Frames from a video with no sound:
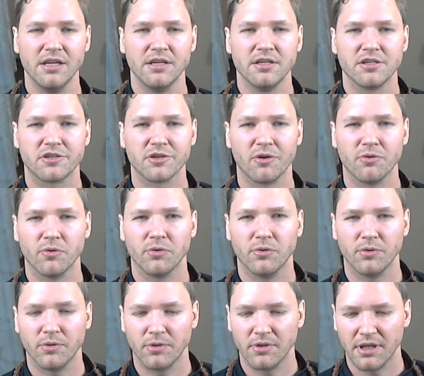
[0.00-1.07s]
So,
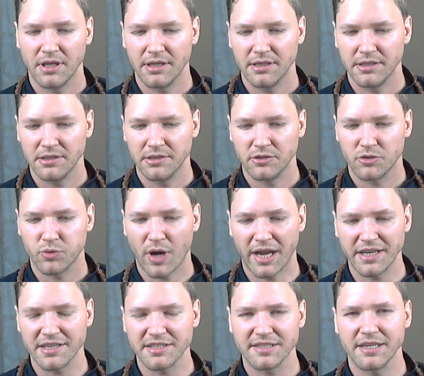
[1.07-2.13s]
to
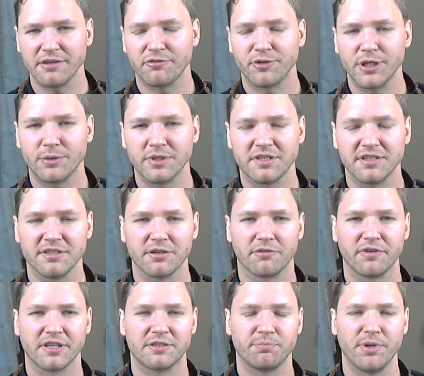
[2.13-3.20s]
understand frequencies of
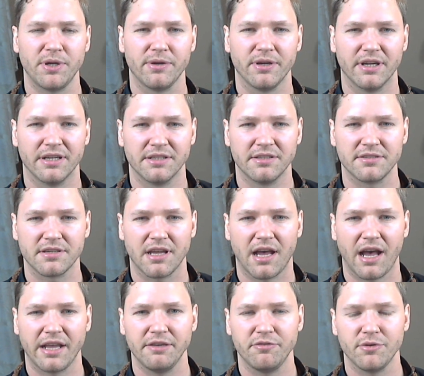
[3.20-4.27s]
experience,
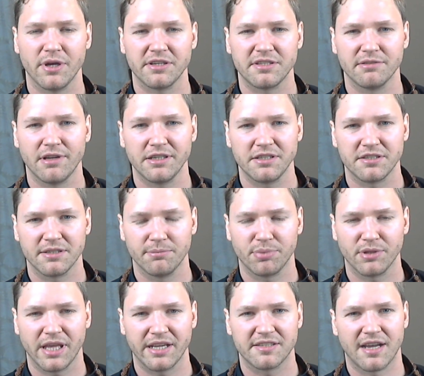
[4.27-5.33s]
I give you a very simple
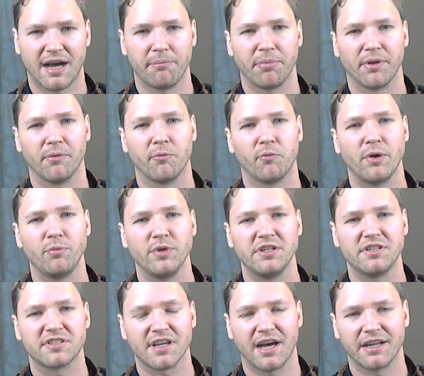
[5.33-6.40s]
example. When we
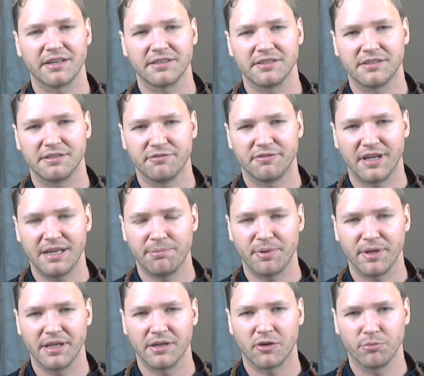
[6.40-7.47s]
started
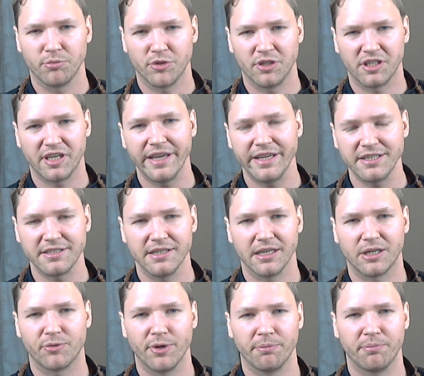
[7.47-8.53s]
developing communication
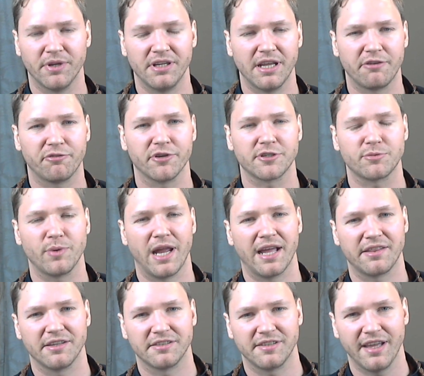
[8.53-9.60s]
equipment, at first we
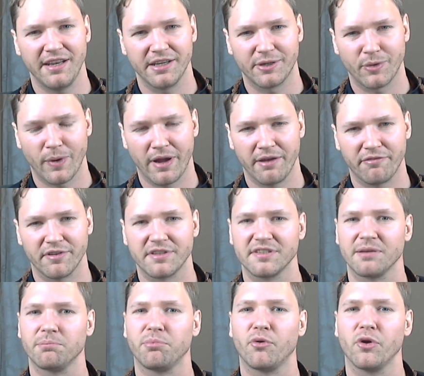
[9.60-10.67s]
had the telegraph, at
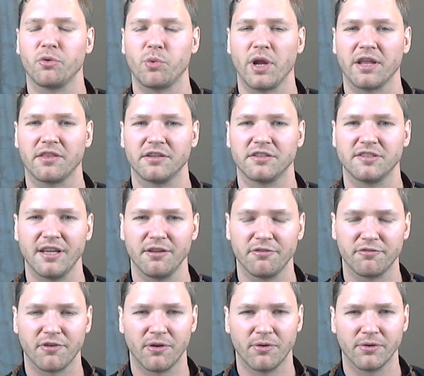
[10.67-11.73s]
some point we had the
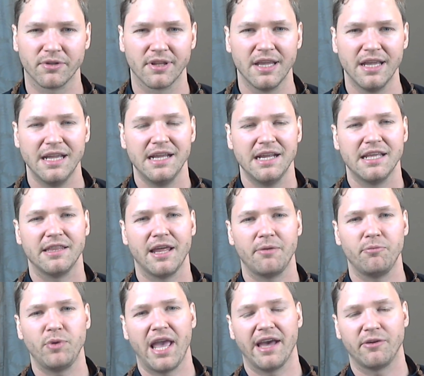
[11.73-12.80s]
telephone, then
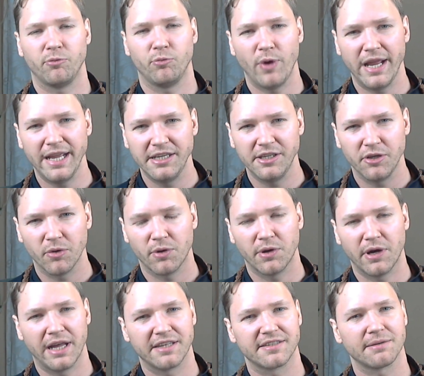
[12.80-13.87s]
we had radio,
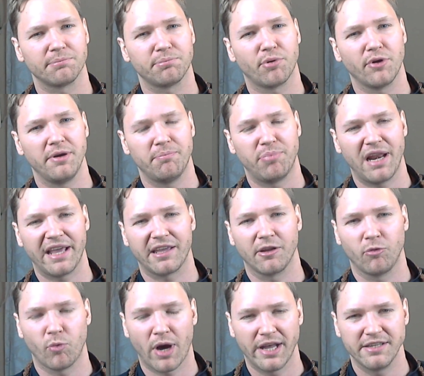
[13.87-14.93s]
at some point black and
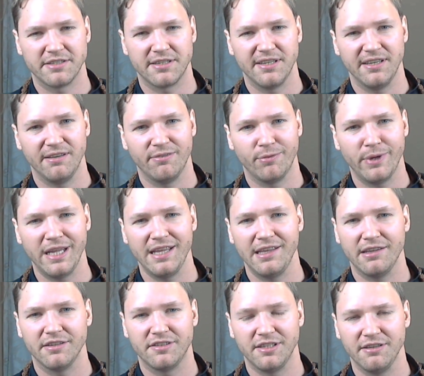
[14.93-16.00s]
white
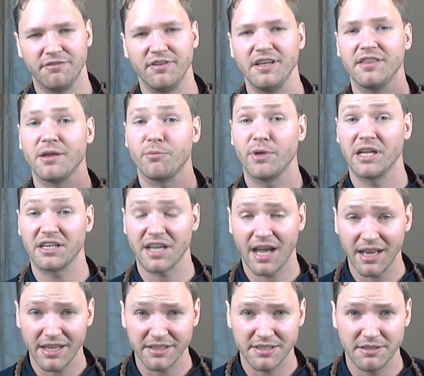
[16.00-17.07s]
TV, then we had
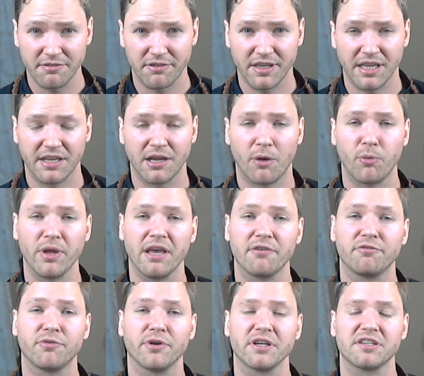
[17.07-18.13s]
color TV, and now we have,
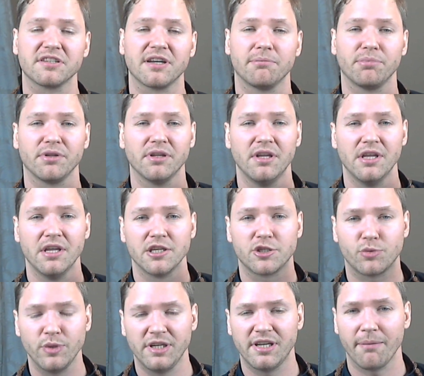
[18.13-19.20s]
for example,
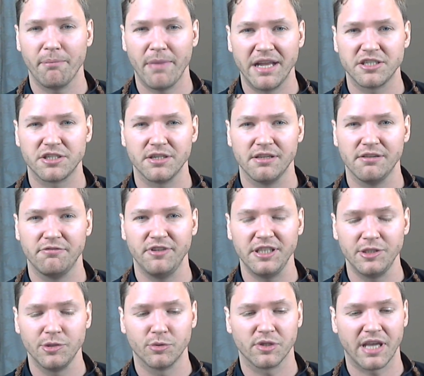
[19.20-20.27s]
three-dimensional
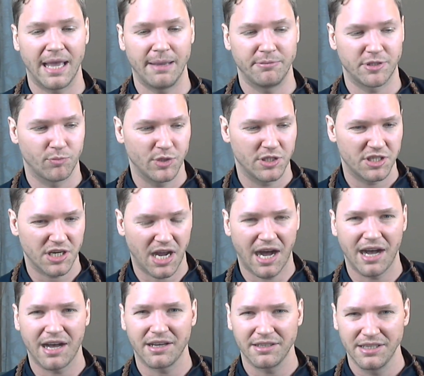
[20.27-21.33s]
video games, which
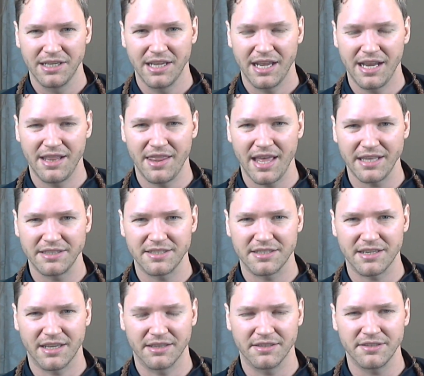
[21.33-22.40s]
are, in that
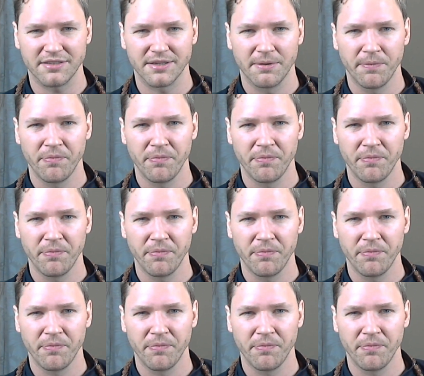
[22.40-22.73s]
sense,